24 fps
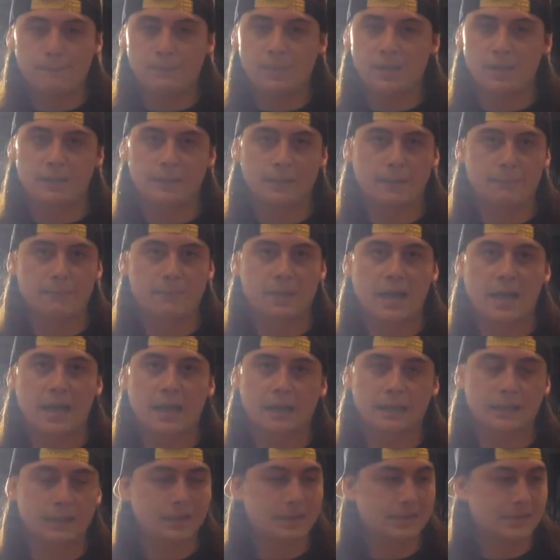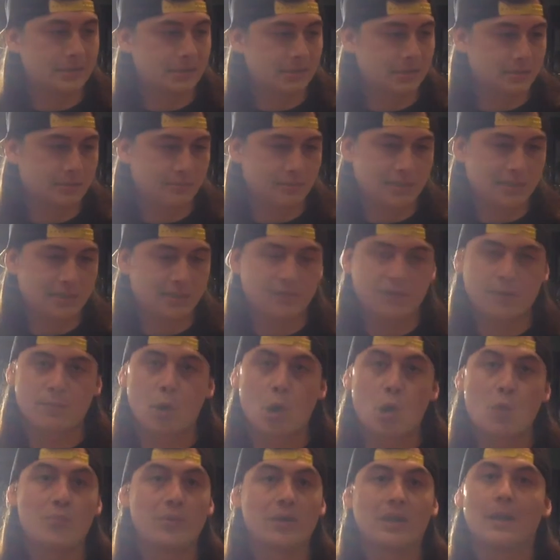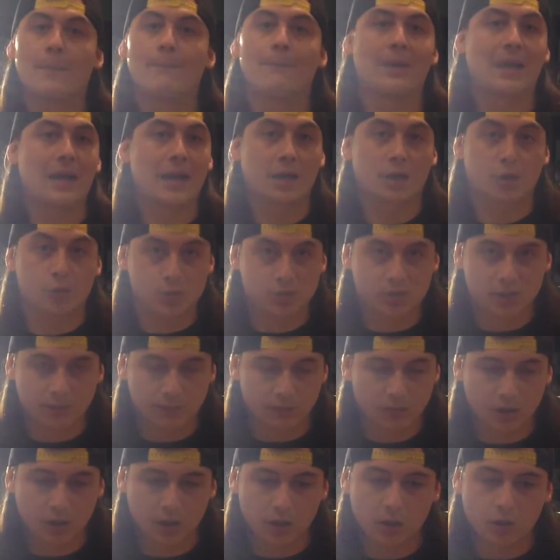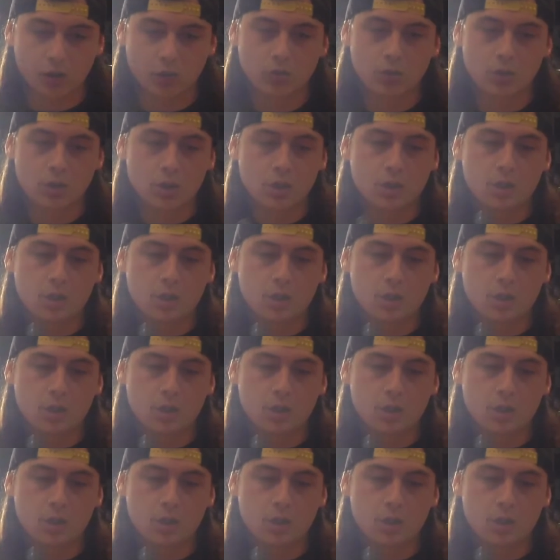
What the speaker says: peel it back as if I'm opening a bag or something, you know.